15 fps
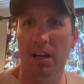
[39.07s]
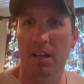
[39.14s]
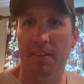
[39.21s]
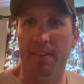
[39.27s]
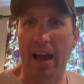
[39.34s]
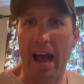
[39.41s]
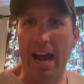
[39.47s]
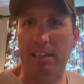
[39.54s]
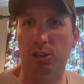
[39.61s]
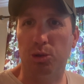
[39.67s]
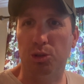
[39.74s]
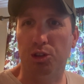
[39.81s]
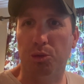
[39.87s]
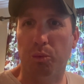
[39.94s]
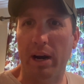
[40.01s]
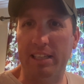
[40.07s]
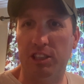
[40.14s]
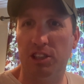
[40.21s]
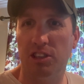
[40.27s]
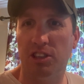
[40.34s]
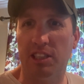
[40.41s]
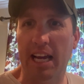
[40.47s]
actual
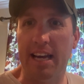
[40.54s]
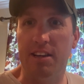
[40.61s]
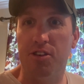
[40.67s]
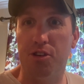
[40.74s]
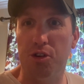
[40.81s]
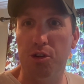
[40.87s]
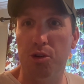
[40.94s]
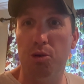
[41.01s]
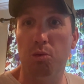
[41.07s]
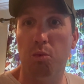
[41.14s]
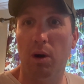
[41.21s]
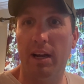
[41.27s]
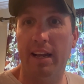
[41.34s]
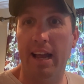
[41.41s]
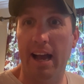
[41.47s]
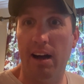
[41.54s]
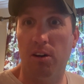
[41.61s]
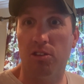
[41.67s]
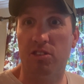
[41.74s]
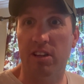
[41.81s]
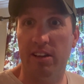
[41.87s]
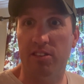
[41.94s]
directions and do what Cal
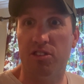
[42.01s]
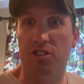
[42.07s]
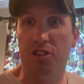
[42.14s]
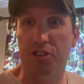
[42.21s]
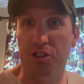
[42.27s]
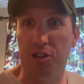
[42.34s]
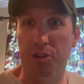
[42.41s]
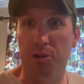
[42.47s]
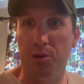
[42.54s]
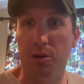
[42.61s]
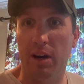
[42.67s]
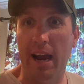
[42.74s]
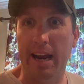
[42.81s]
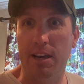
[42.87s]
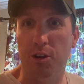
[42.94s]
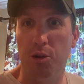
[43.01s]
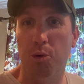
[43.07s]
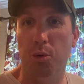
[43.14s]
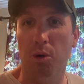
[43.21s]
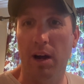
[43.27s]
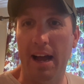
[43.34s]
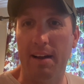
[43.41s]
says to do, and you
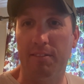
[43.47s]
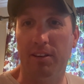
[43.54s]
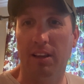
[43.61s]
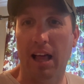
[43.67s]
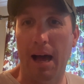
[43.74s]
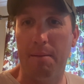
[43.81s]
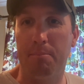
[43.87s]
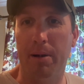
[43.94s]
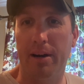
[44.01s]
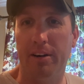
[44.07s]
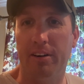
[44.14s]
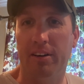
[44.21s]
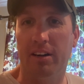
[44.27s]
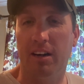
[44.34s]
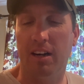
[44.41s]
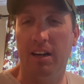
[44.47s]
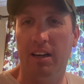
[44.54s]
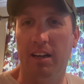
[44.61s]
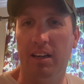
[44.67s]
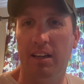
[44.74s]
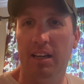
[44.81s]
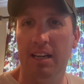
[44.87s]
will have a lot
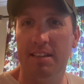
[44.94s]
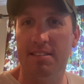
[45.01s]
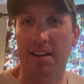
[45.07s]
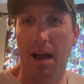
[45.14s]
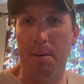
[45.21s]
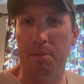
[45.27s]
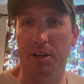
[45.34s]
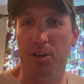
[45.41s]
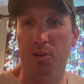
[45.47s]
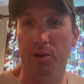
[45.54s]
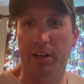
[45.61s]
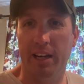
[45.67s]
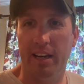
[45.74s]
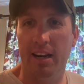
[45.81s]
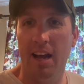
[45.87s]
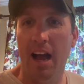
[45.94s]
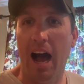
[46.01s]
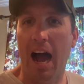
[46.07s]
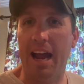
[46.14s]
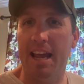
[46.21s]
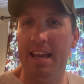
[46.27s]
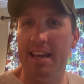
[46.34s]
better time in doing it.
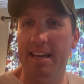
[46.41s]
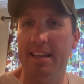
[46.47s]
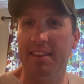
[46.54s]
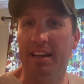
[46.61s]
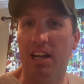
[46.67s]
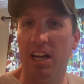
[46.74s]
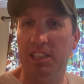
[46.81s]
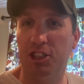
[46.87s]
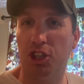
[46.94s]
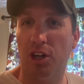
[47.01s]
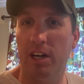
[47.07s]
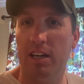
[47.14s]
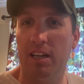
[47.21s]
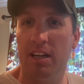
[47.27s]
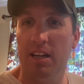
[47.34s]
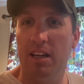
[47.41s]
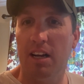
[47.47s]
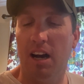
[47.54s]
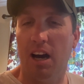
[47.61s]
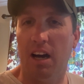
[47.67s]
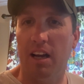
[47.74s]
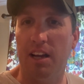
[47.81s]
I.e. in the cut chart,
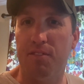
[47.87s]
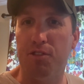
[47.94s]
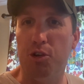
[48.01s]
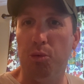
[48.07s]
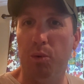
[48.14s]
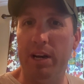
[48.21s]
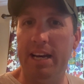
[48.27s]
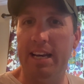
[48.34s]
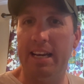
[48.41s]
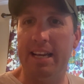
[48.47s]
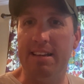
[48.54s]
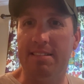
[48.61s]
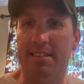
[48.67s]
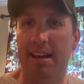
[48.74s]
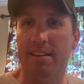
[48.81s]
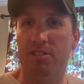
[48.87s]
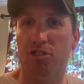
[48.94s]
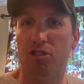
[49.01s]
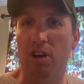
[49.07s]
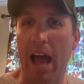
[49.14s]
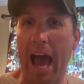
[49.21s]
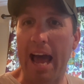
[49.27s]
if you read it, he says
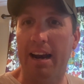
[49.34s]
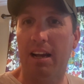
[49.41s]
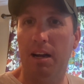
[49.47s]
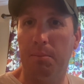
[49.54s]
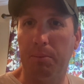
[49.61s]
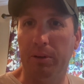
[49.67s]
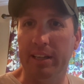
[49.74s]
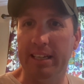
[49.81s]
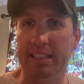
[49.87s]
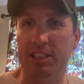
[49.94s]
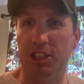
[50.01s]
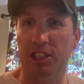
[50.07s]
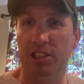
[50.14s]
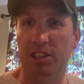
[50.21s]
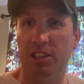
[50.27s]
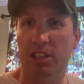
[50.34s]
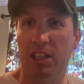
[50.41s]
to add a couple of inches